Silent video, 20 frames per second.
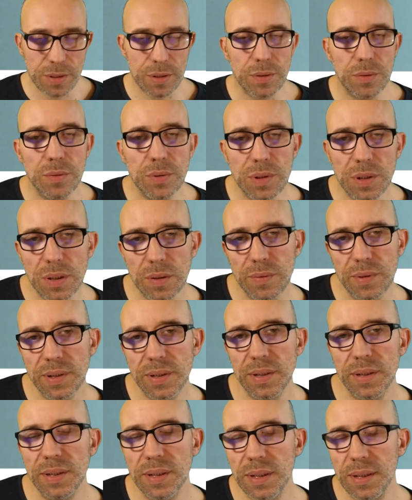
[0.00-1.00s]
scooter with
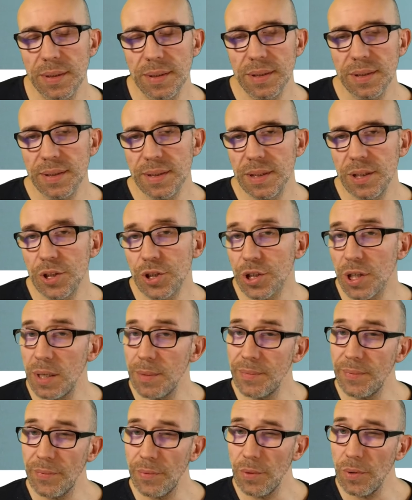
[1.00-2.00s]

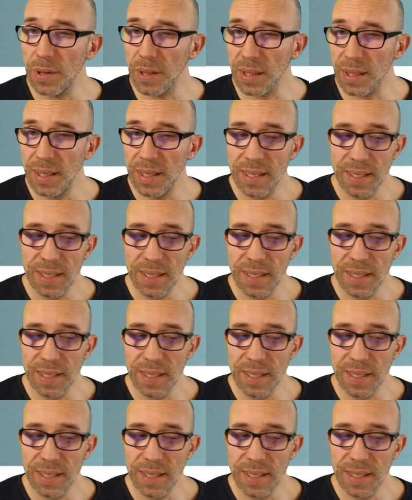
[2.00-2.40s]
C-shaped fork.